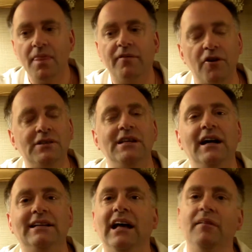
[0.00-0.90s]
the first thing
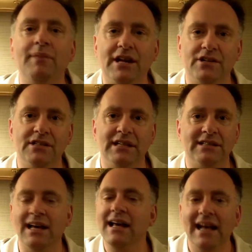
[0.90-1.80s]
I tell patients
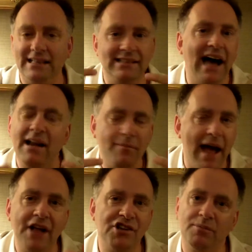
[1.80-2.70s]
is it's not
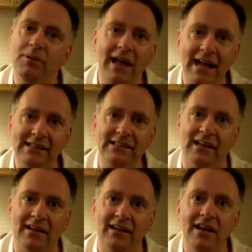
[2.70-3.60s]
magic
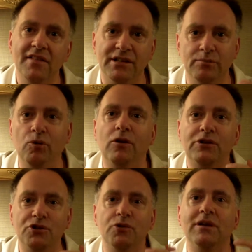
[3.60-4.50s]
plastic. There's more
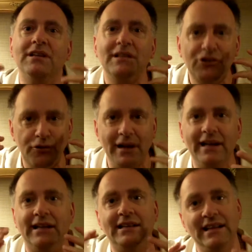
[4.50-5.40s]
to
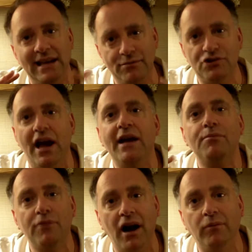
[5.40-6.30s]
treating a
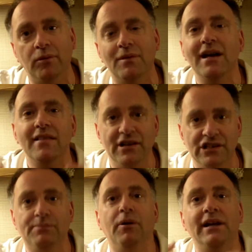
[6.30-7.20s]
TMJ problem than
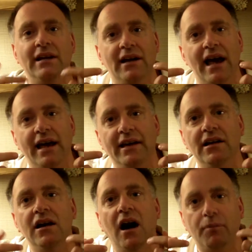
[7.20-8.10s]
just putting an
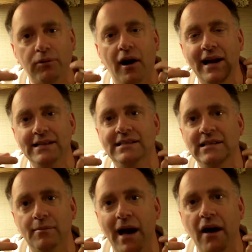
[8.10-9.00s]
appliance
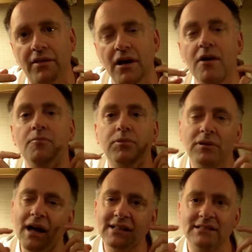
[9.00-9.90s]
in the mouth.
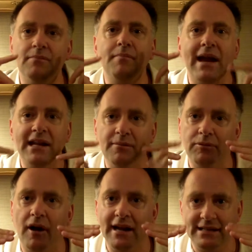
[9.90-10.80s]
Plus, many
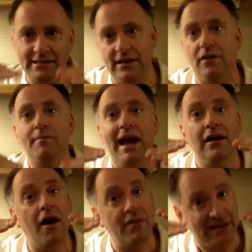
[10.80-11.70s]
appliances that are
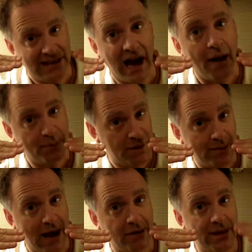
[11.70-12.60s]
made on the top of the
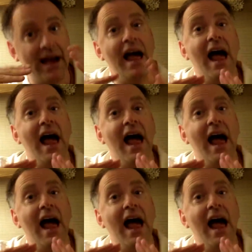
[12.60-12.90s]
mouth